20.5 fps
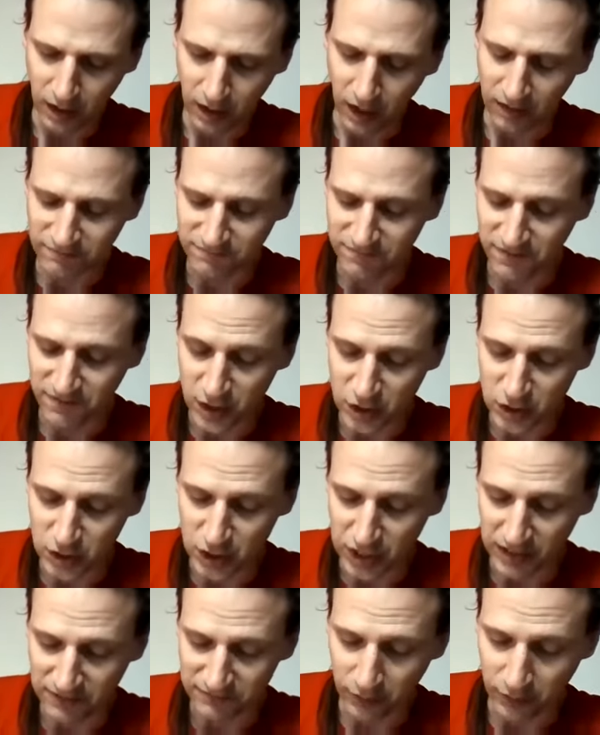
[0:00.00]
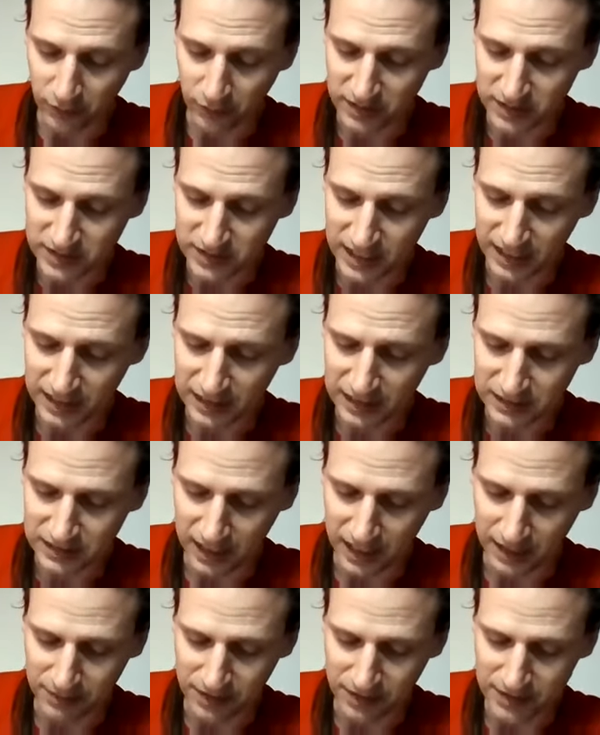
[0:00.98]
On finishing it for the second
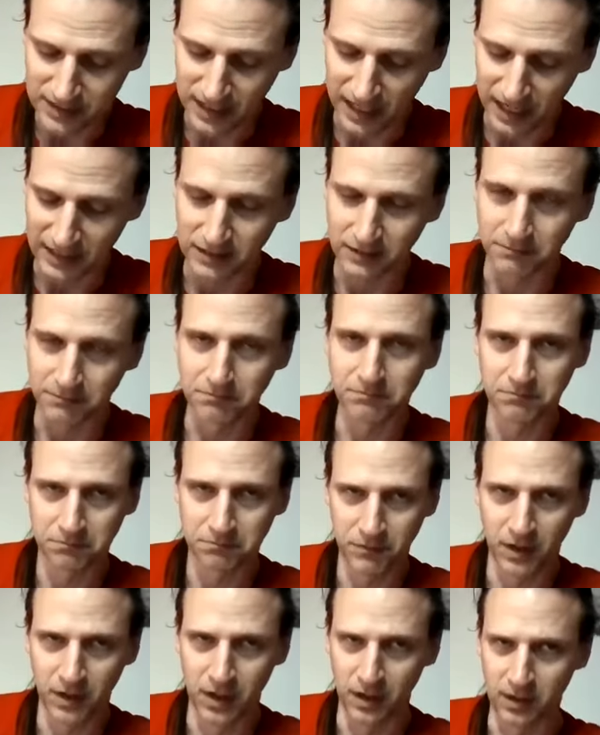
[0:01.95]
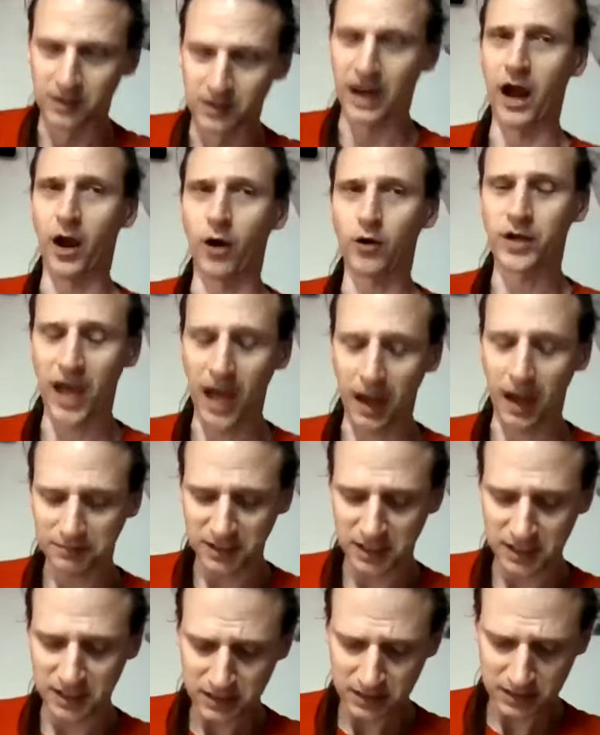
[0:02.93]
time, he said, "Now,
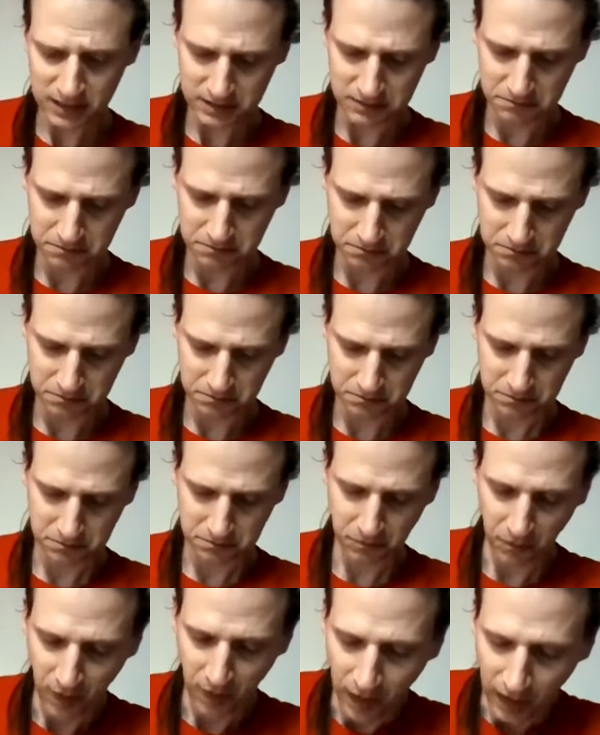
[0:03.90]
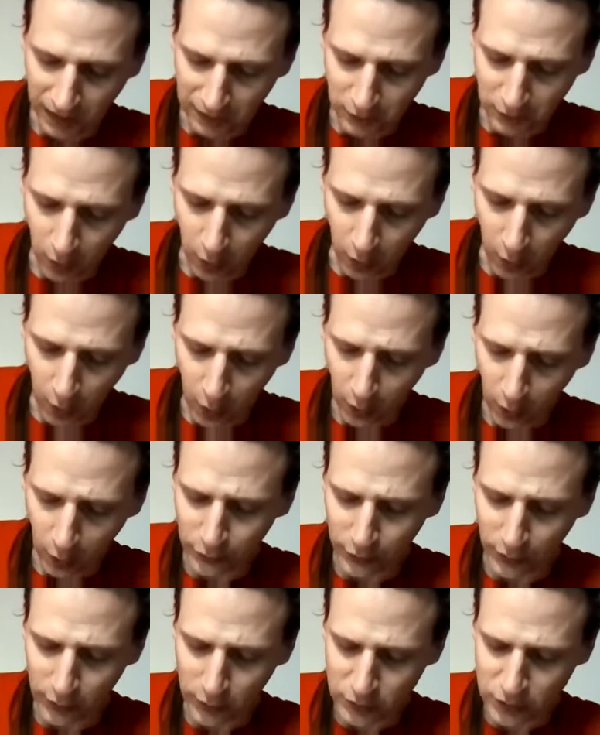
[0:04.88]
Captain," and all
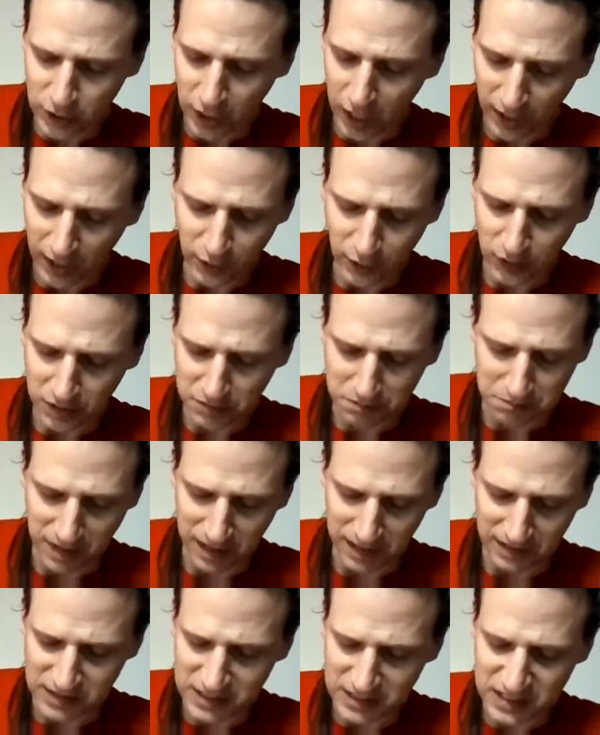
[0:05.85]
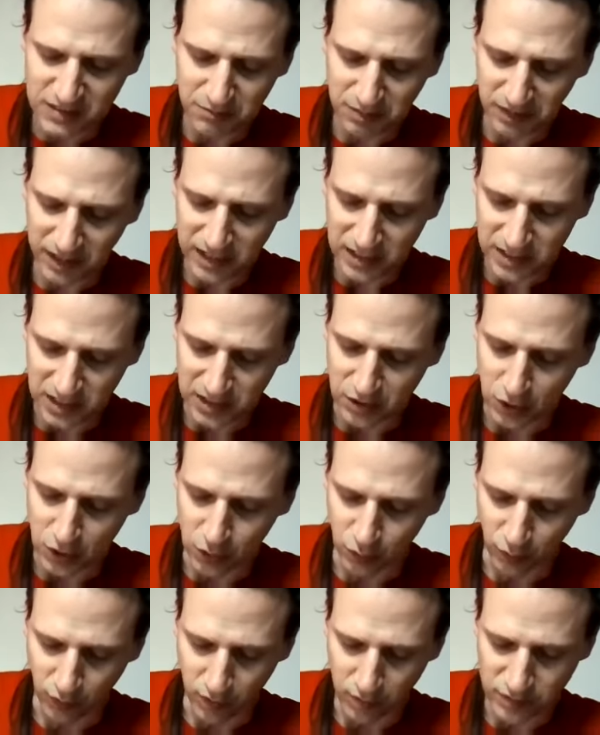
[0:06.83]
those 100 men split into
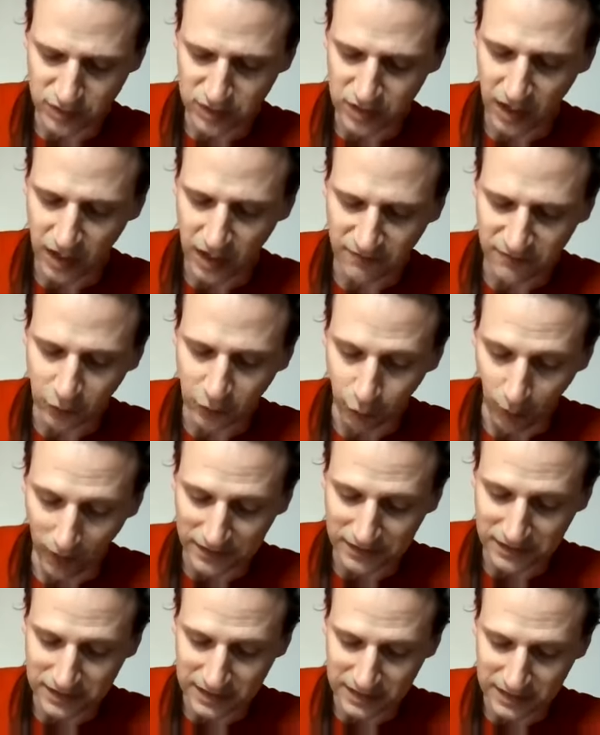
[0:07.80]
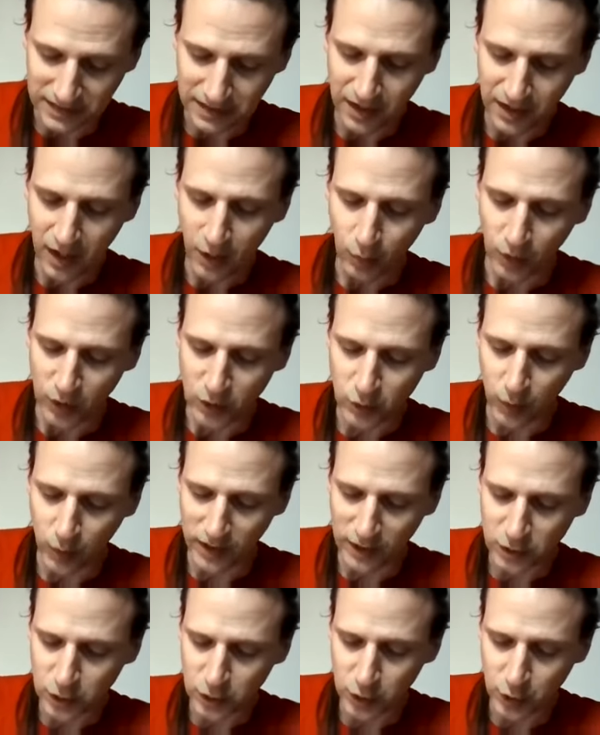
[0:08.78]
groups of 20, which
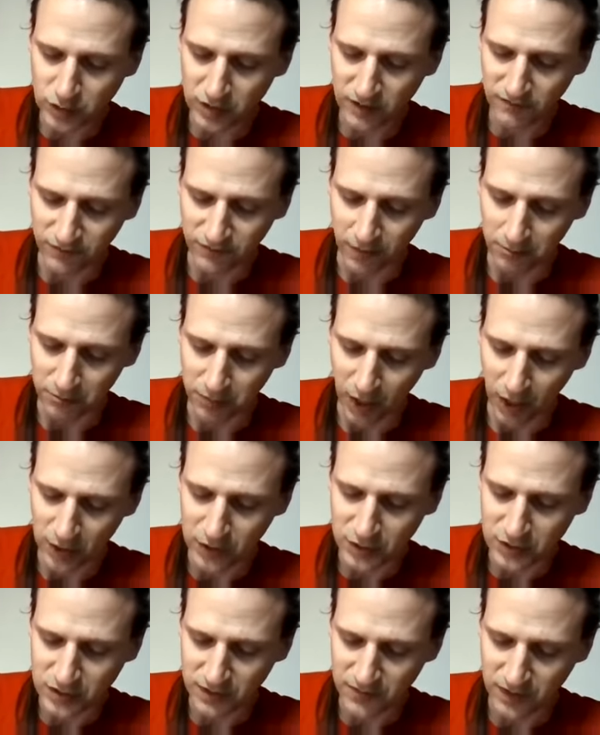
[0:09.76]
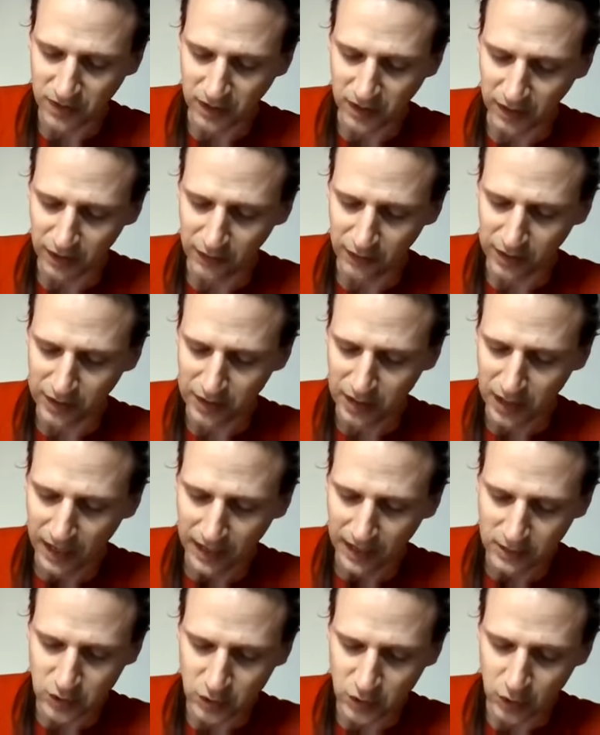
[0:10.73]
went to different parts of the clearing
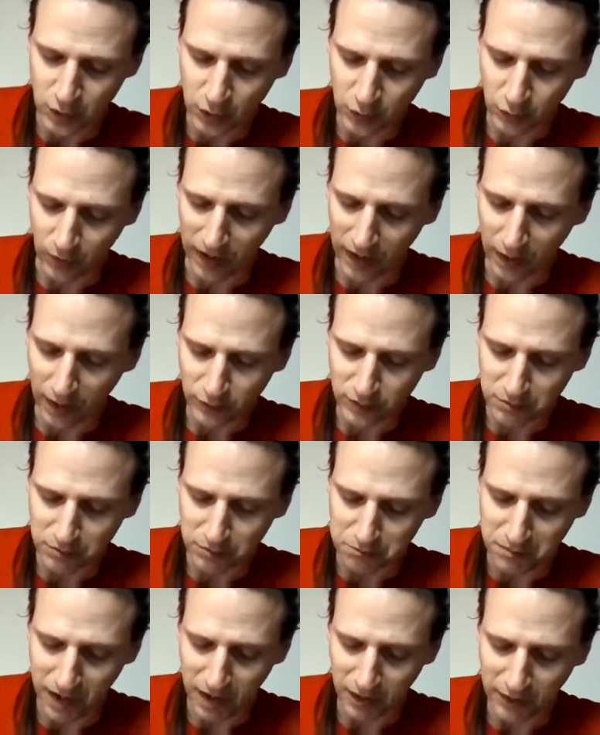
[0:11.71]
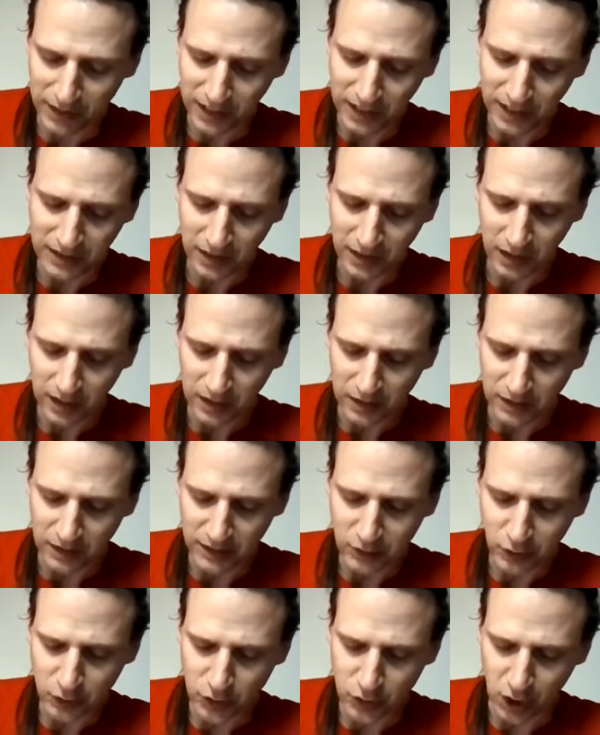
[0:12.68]
and stood round Marion,
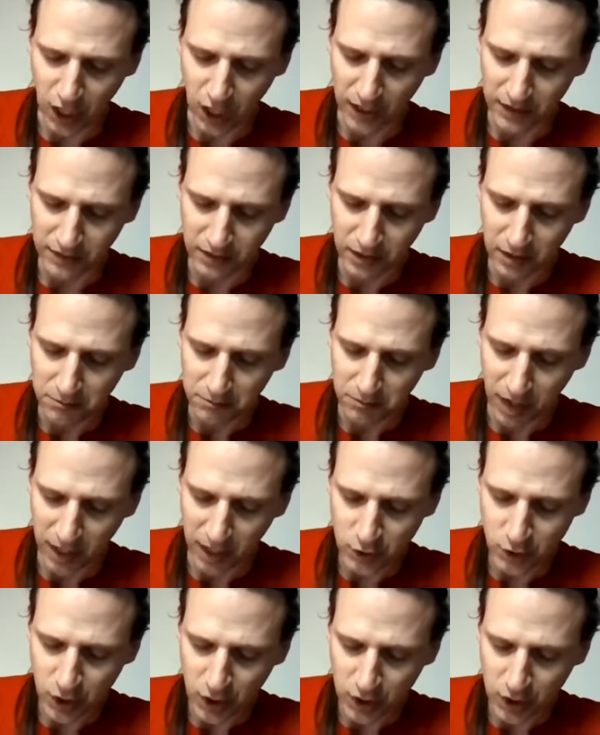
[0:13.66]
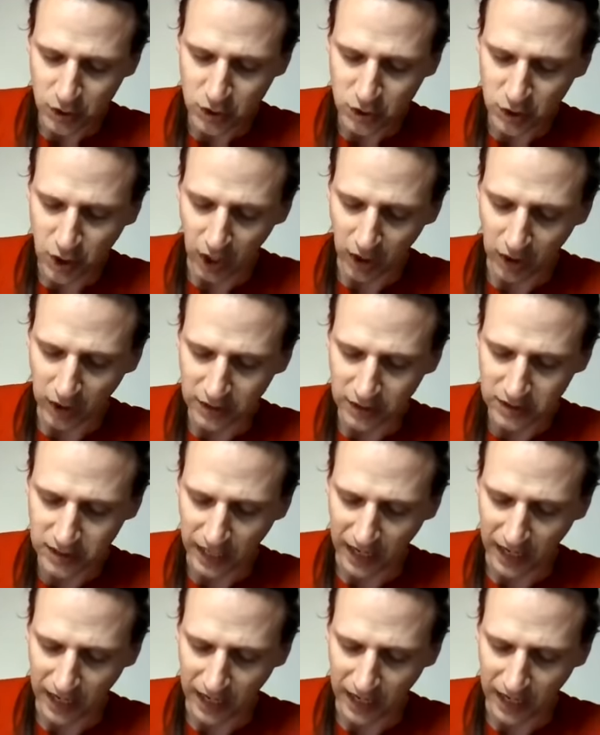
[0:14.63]
Little John, Much, Scarlet,